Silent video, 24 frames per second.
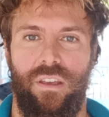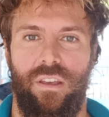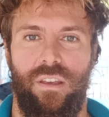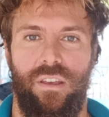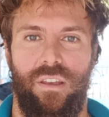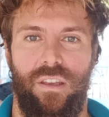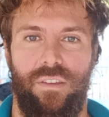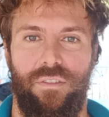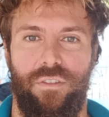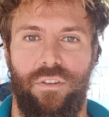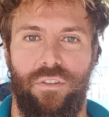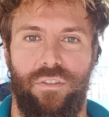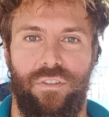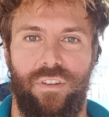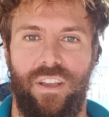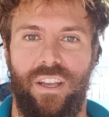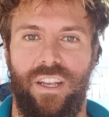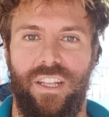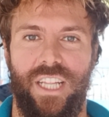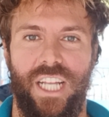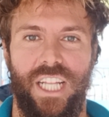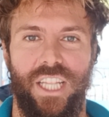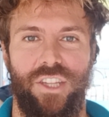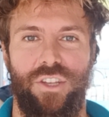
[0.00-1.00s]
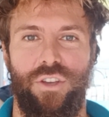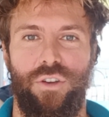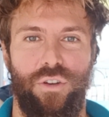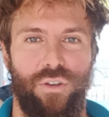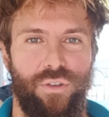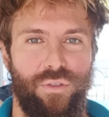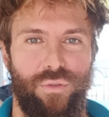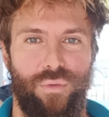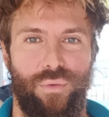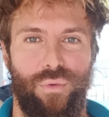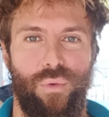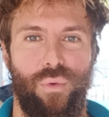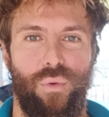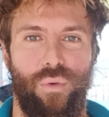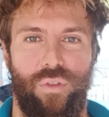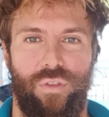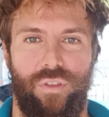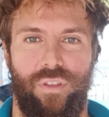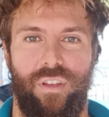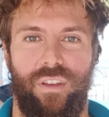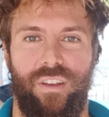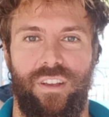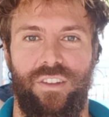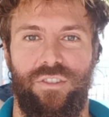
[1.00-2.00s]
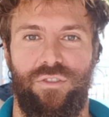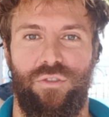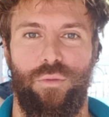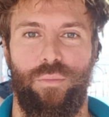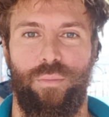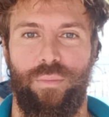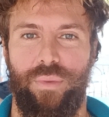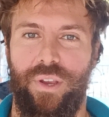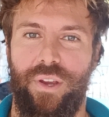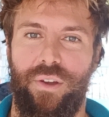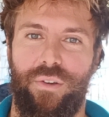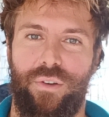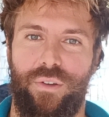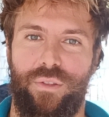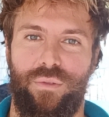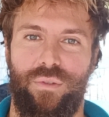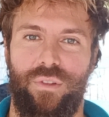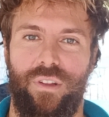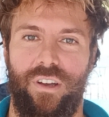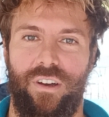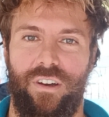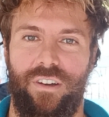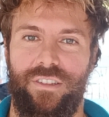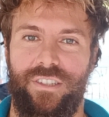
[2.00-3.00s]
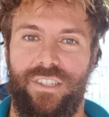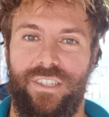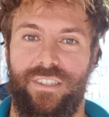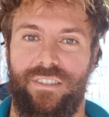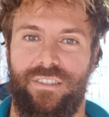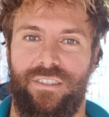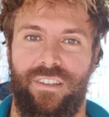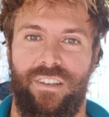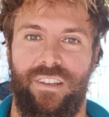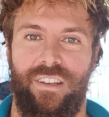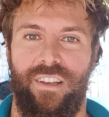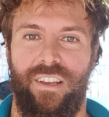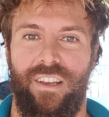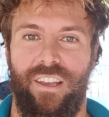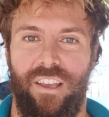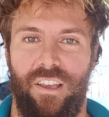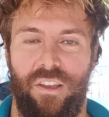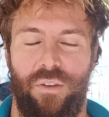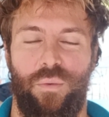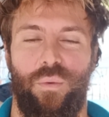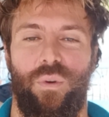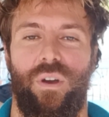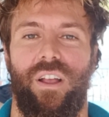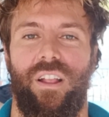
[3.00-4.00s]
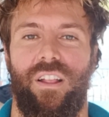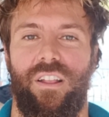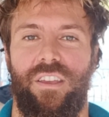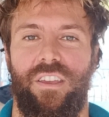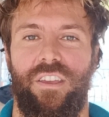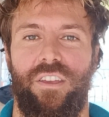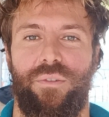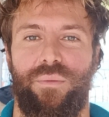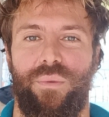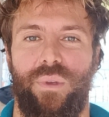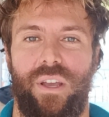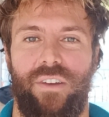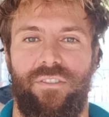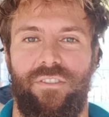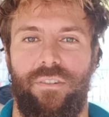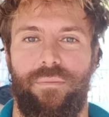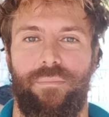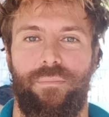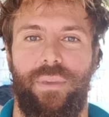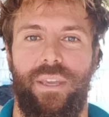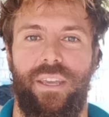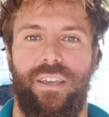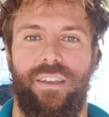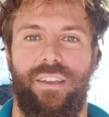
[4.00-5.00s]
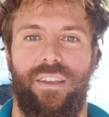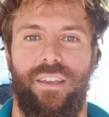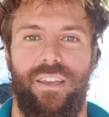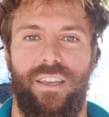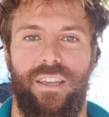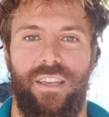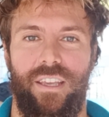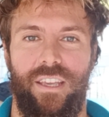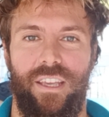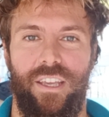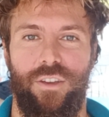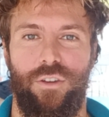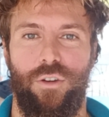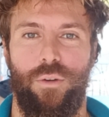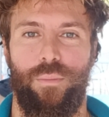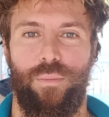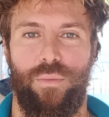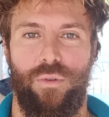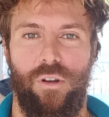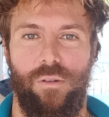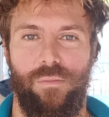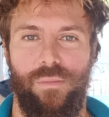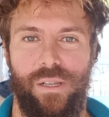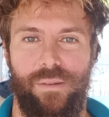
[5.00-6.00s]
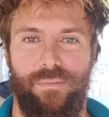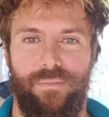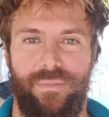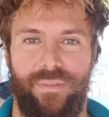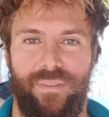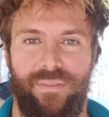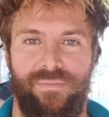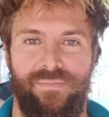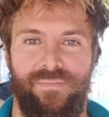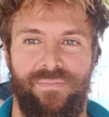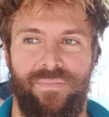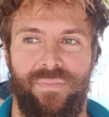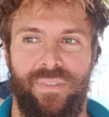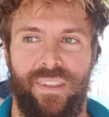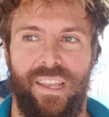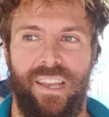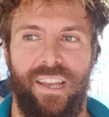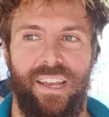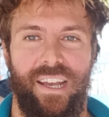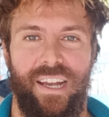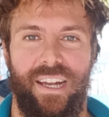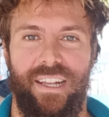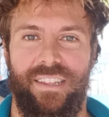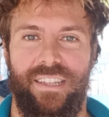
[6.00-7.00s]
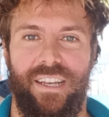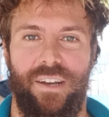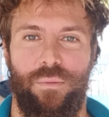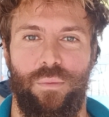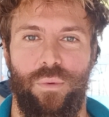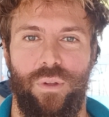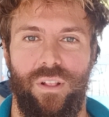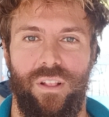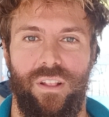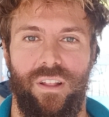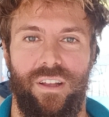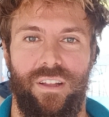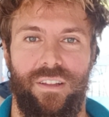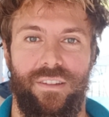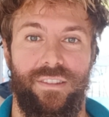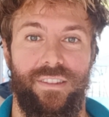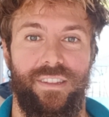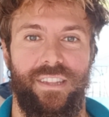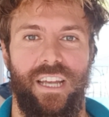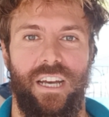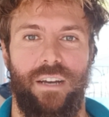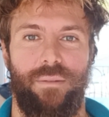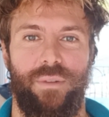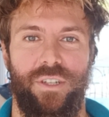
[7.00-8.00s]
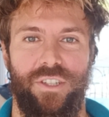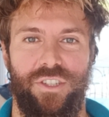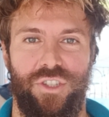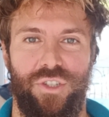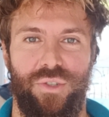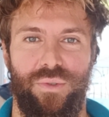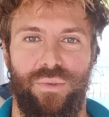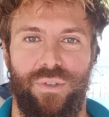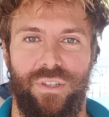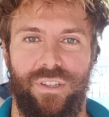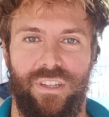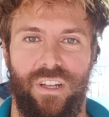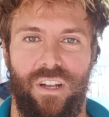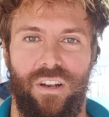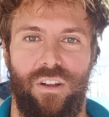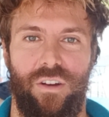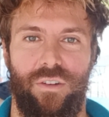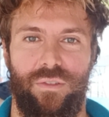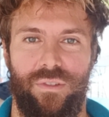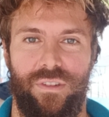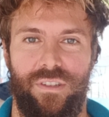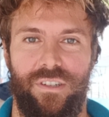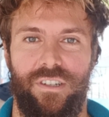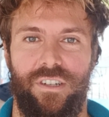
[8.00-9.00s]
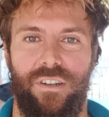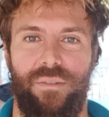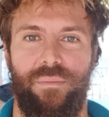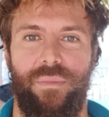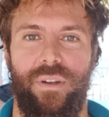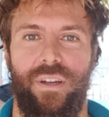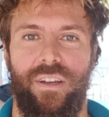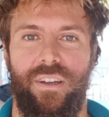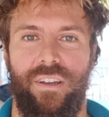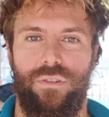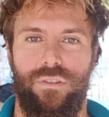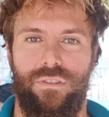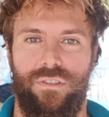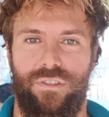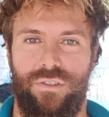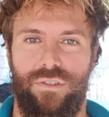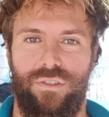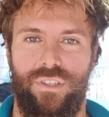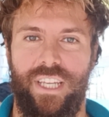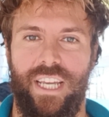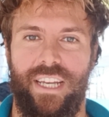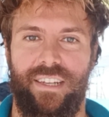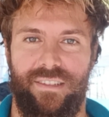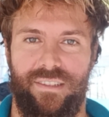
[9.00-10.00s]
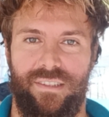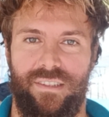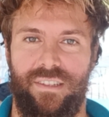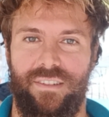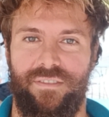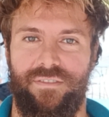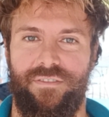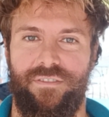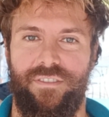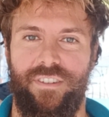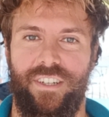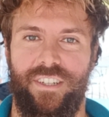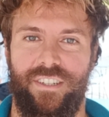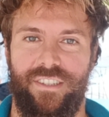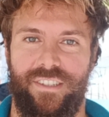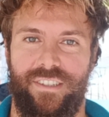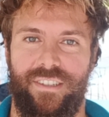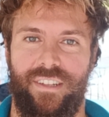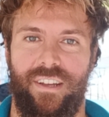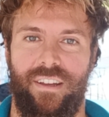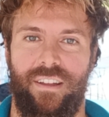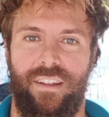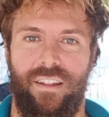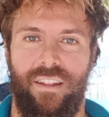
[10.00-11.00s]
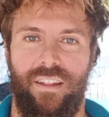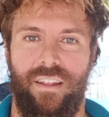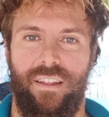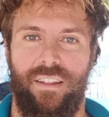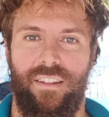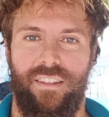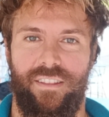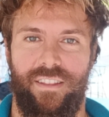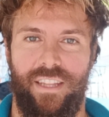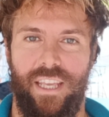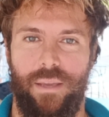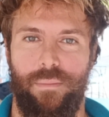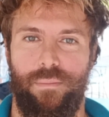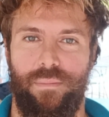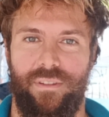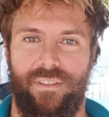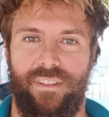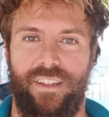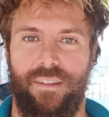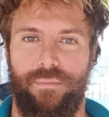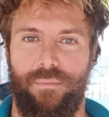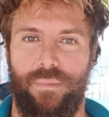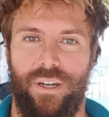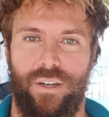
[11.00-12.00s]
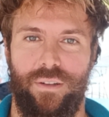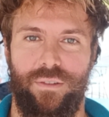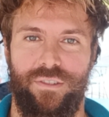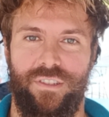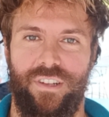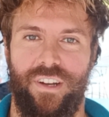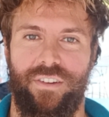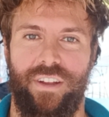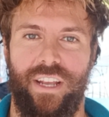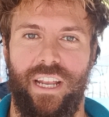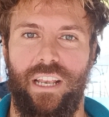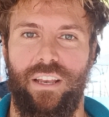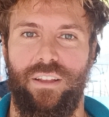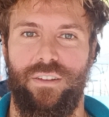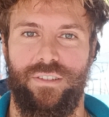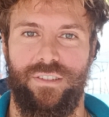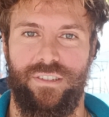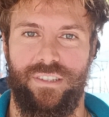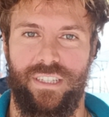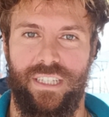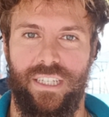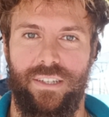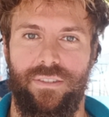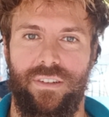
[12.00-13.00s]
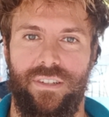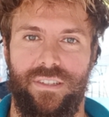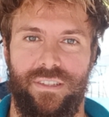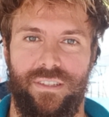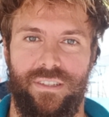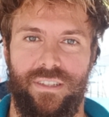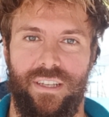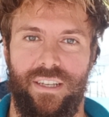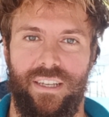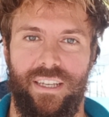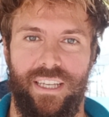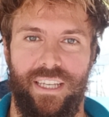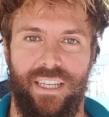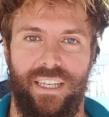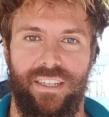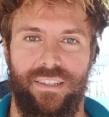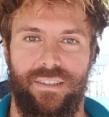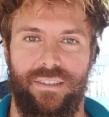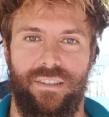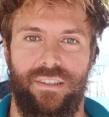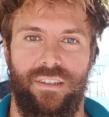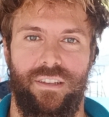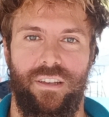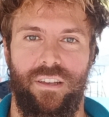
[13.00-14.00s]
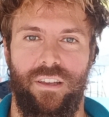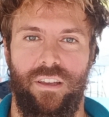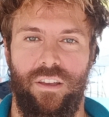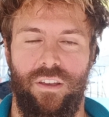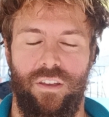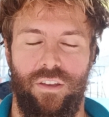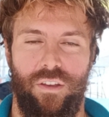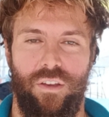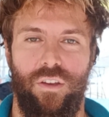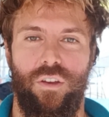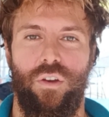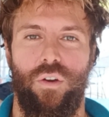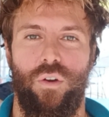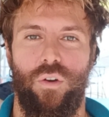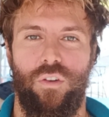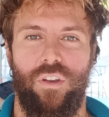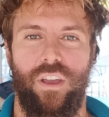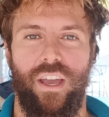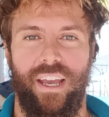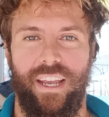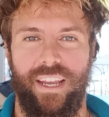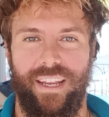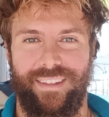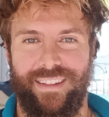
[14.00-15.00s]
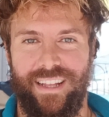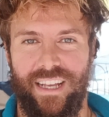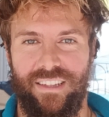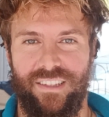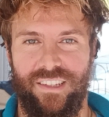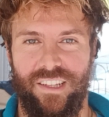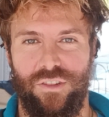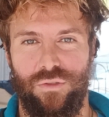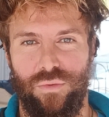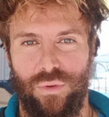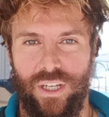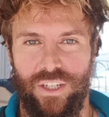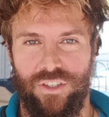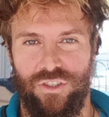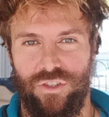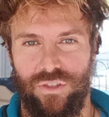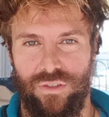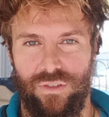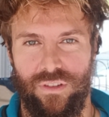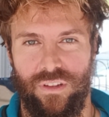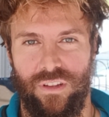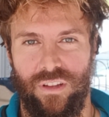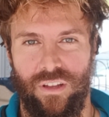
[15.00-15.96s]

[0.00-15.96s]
If you think that your truth is superior to the others, well, here we have a big ego problem, and that will damage you in the long term. So yes, the first tip that Marcus Aurelius gives us is, okay, in that situation,